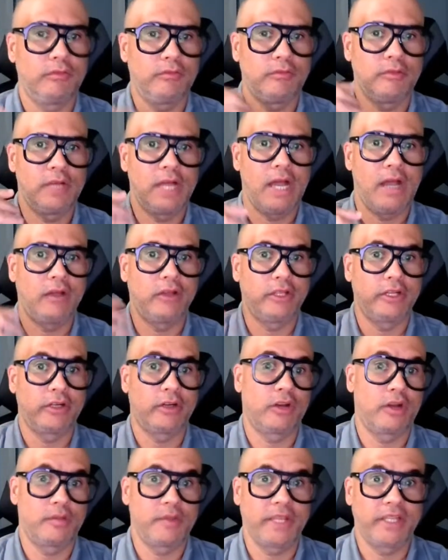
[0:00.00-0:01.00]
of how
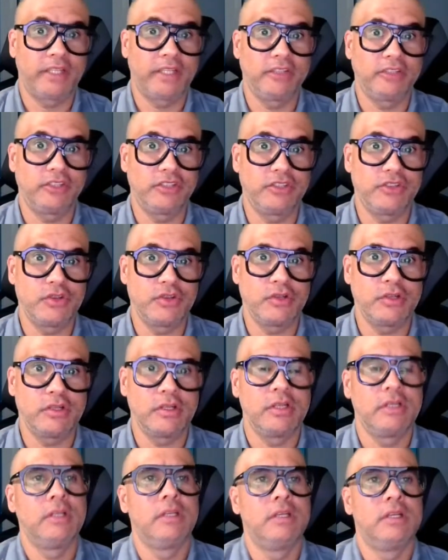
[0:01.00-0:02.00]
they're going to make decisions.
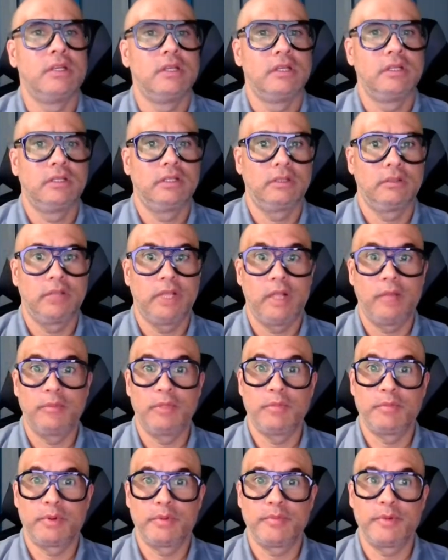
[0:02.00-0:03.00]

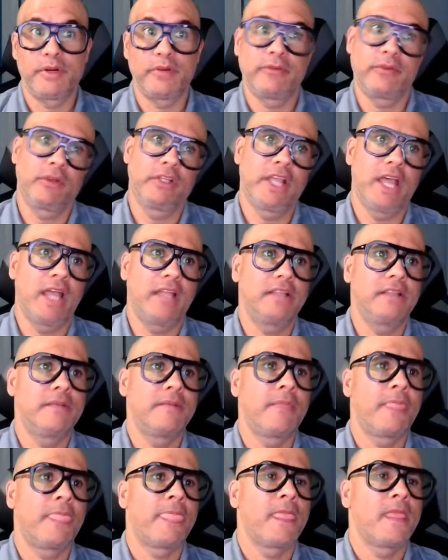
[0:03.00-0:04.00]
Help them prepare for that.